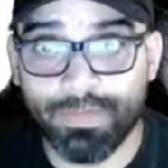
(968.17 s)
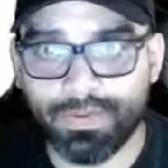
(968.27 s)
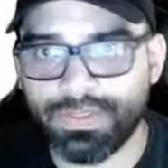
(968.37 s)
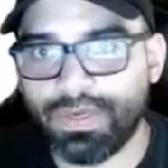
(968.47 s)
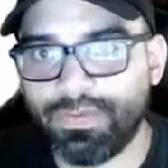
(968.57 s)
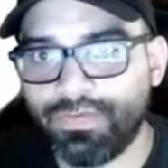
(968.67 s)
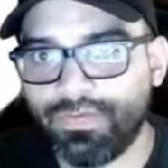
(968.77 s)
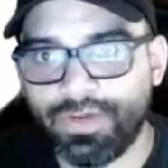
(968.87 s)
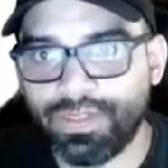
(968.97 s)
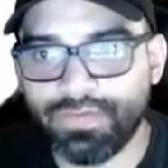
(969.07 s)
to come in for an
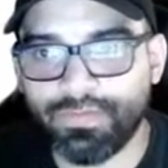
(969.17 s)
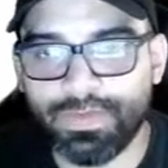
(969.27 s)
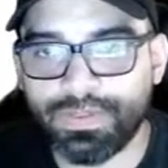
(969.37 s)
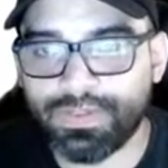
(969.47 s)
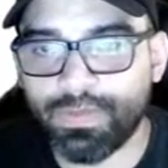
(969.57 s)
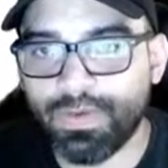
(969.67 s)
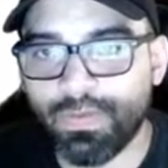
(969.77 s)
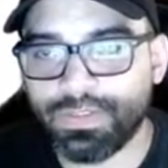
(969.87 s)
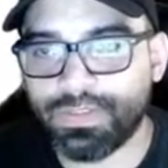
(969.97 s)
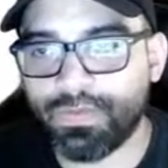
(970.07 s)
interview because nobody wants
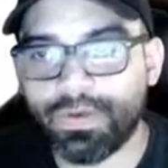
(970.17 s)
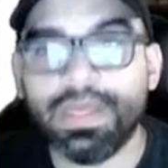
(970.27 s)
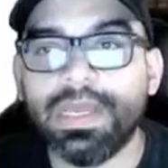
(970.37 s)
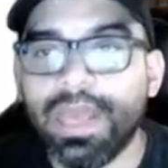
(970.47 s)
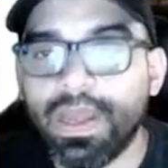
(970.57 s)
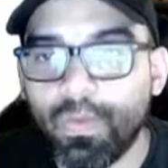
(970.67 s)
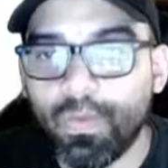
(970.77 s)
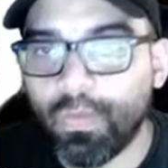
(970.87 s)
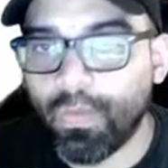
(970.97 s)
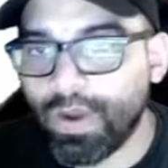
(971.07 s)
to work. And
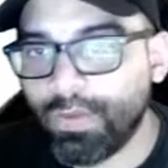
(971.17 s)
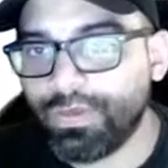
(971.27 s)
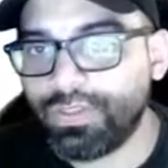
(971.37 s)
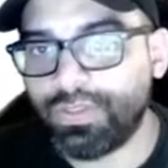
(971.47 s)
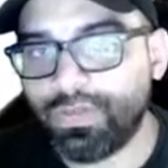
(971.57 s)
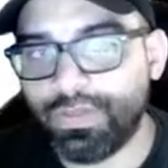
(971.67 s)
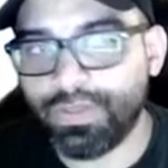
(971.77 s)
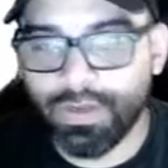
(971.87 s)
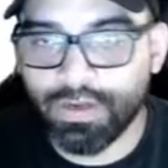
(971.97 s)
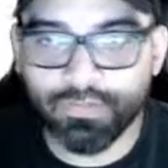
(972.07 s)
why would you when the
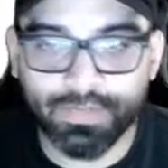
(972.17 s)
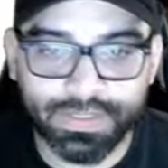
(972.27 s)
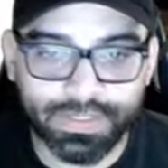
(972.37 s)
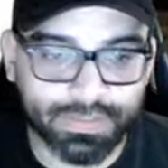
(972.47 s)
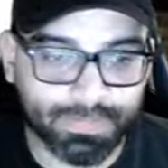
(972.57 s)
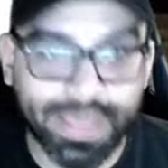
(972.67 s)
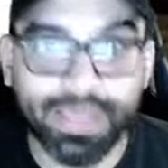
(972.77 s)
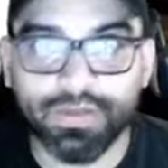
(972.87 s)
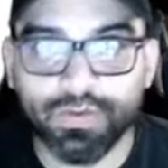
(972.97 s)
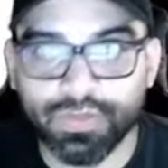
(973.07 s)
government is paying
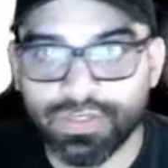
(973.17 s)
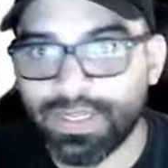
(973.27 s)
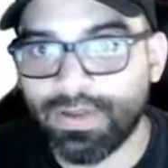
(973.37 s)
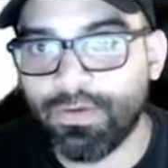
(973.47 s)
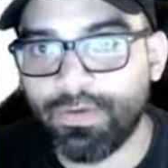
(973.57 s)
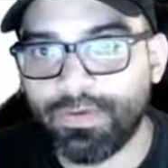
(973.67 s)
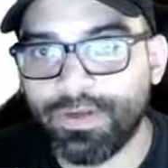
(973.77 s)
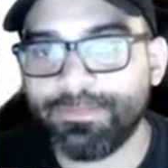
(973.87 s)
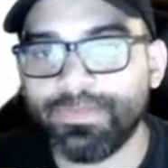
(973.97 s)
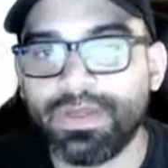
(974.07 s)
you to stay home, right?
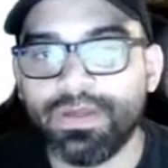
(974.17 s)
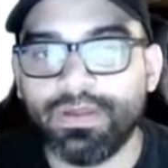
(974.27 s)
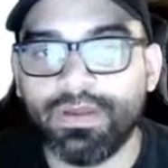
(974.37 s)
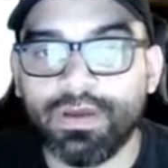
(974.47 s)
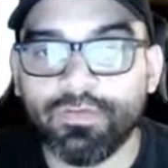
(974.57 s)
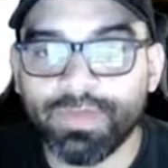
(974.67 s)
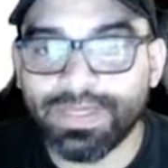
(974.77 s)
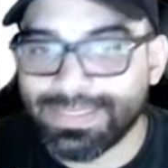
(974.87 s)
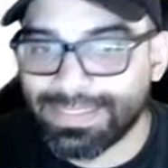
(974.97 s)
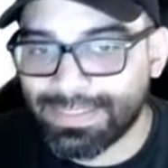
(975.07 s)
The government is
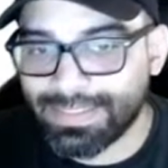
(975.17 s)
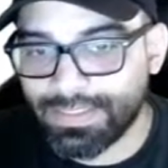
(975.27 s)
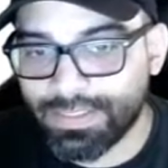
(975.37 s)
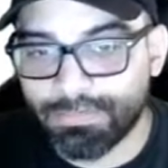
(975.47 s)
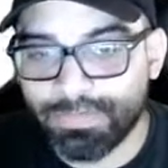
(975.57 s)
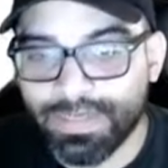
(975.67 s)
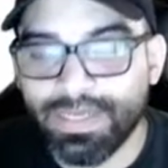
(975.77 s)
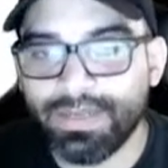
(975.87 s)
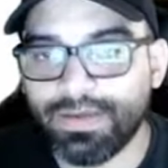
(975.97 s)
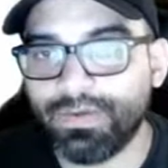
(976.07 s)
in essence
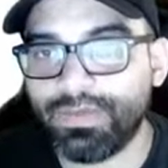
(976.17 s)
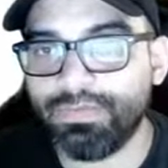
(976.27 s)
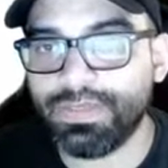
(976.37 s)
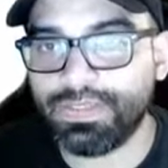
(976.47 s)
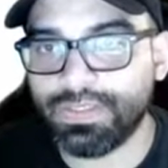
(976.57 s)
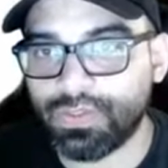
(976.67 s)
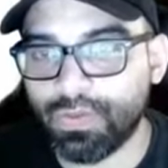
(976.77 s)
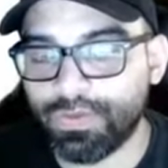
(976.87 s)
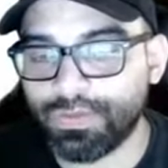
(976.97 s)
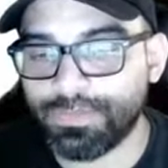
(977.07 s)
competing with business
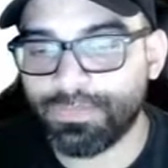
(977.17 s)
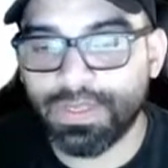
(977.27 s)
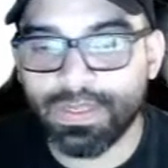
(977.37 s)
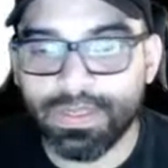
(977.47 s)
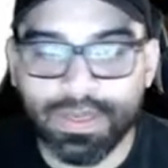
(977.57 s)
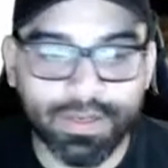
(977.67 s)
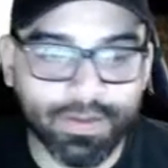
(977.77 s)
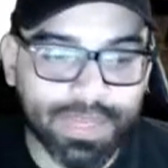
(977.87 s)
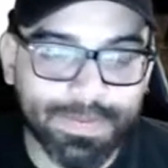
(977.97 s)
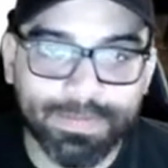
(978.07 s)
owners and they're
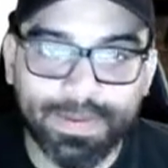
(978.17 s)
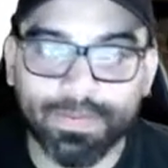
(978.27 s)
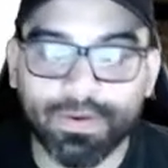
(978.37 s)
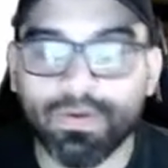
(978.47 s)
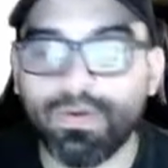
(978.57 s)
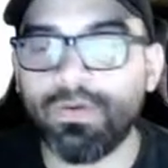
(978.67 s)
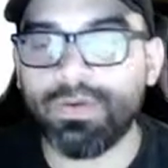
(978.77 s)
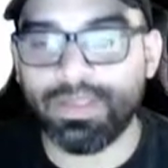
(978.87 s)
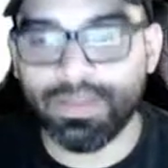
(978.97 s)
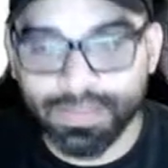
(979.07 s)
keeping people home.
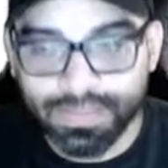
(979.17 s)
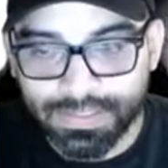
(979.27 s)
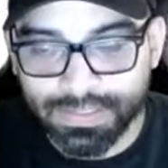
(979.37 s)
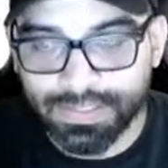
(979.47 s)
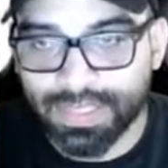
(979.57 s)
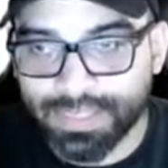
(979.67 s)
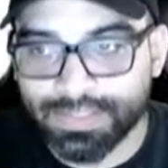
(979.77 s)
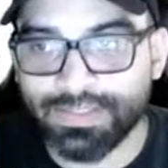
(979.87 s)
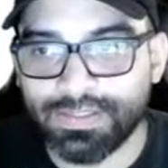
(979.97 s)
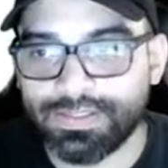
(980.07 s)
And this is in
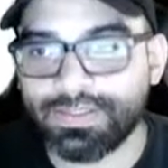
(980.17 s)
essence,